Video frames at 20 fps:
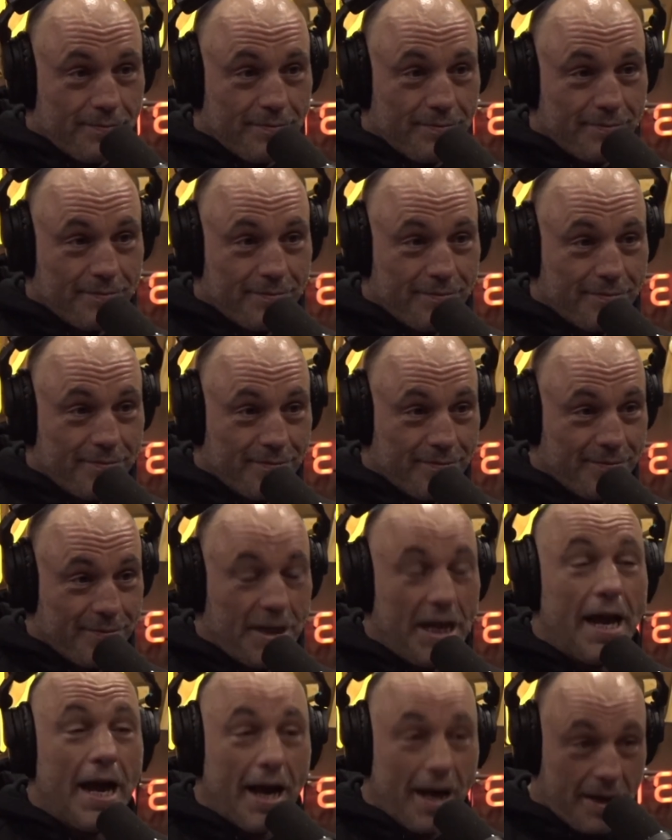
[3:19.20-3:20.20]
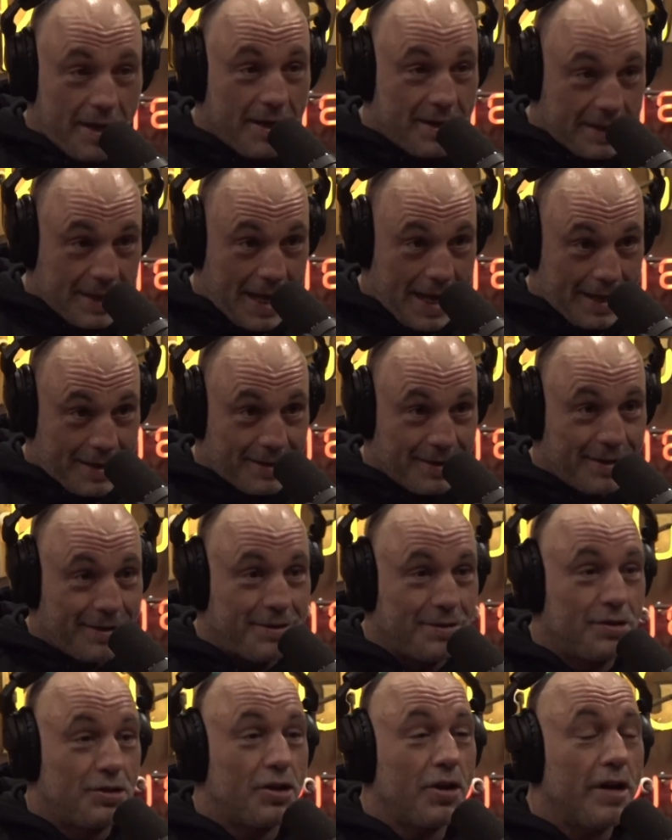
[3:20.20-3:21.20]
Uh. Yeah, exactly.
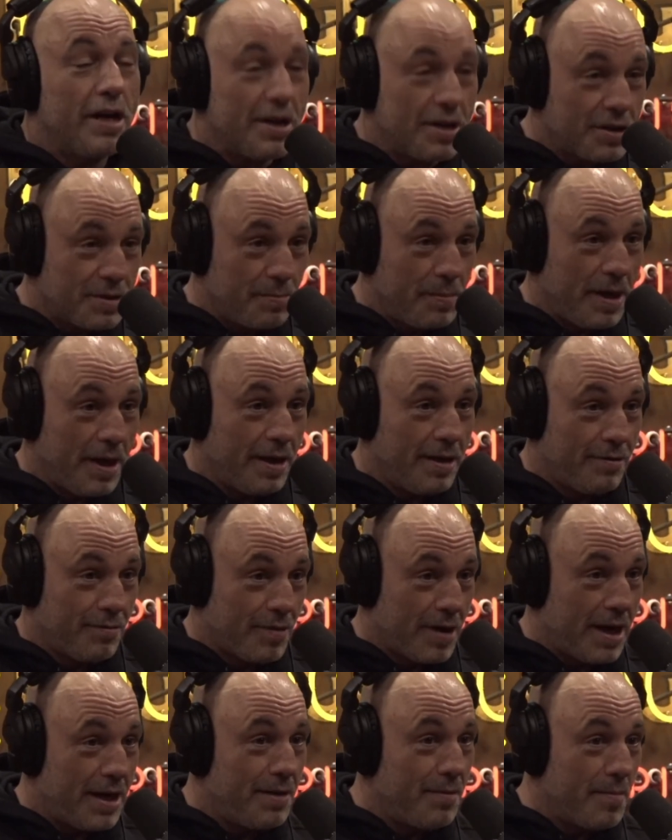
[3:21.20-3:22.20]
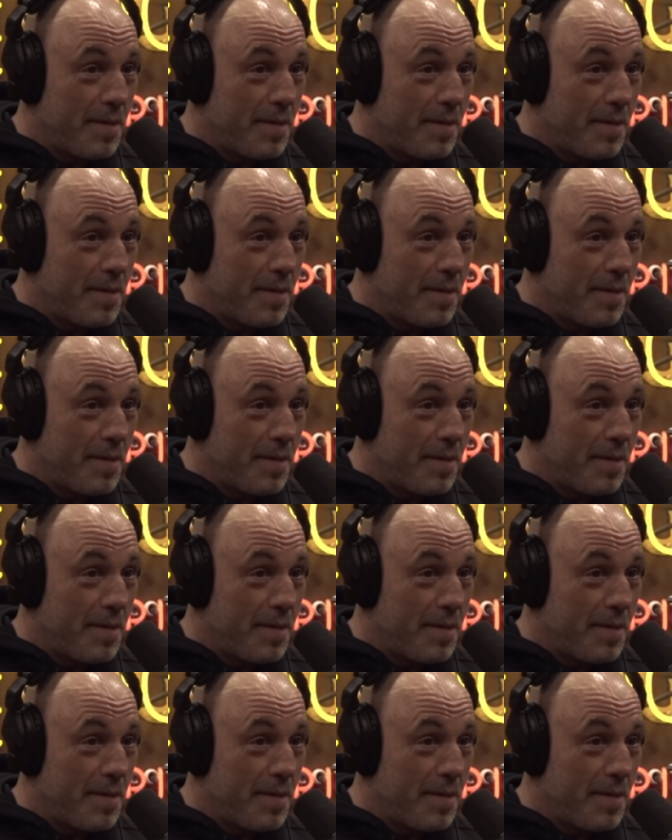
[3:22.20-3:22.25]
So here's me, right?